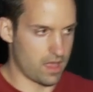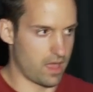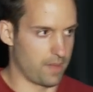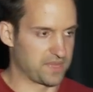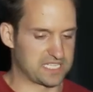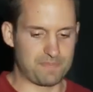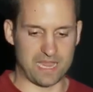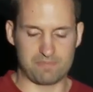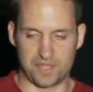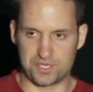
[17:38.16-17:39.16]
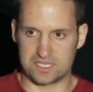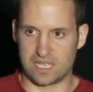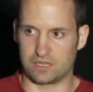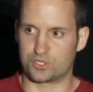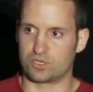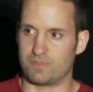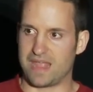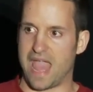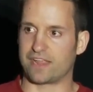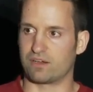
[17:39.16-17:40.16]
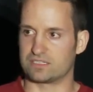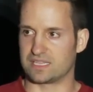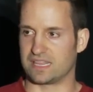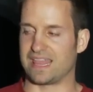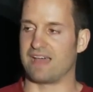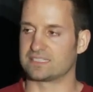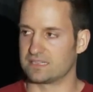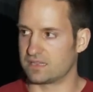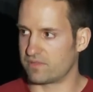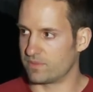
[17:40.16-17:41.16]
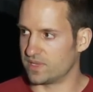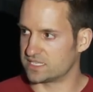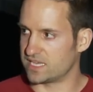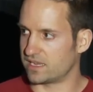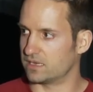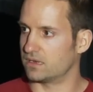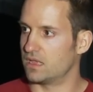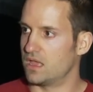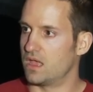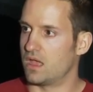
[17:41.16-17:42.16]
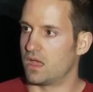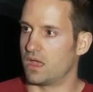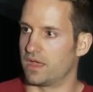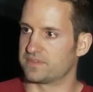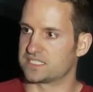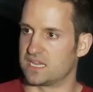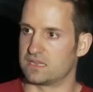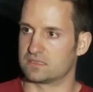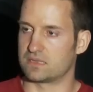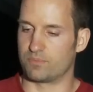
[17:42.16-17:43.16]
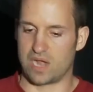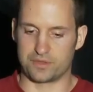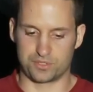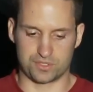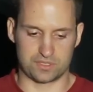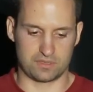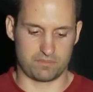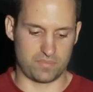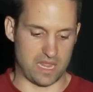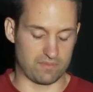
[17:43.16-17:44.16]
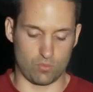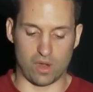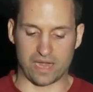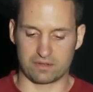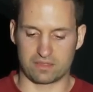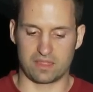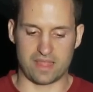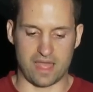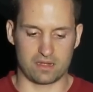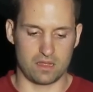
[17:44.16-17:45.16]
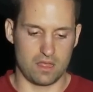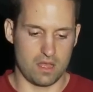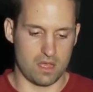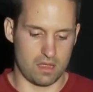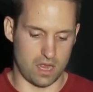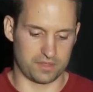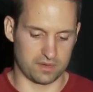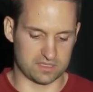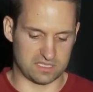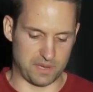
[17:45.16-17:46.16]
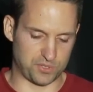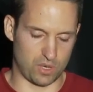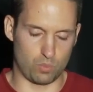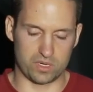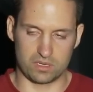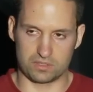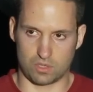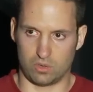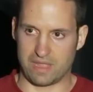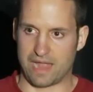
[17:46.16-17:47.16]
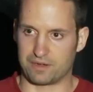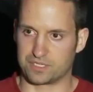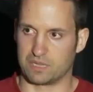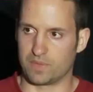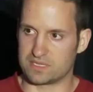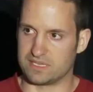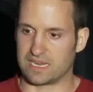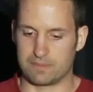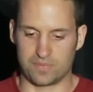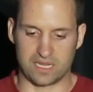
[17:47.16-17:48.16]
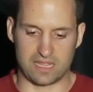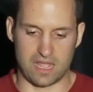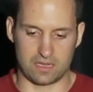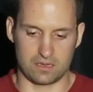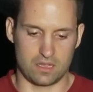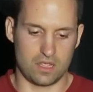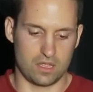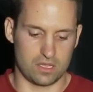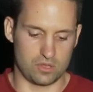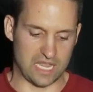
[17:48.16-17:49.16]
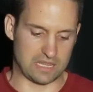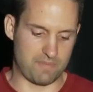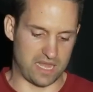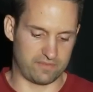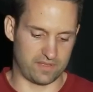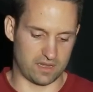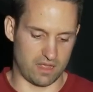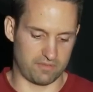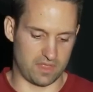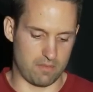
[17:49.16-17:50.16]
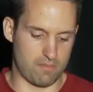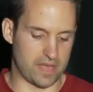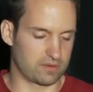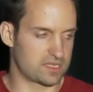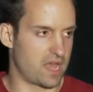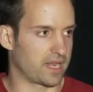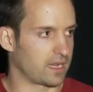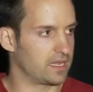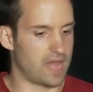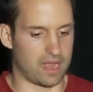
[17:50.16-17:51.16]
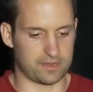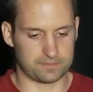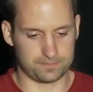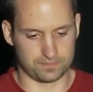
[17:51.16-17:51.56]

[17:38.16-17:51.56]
The spec mentions that it should be accurate to the thousandth of a millisecond. I've seen some browsers be even more accurate than that. Others, especially on Windows, are only accurate to the millisecond. But again, you get the benefit of the monotonic clock,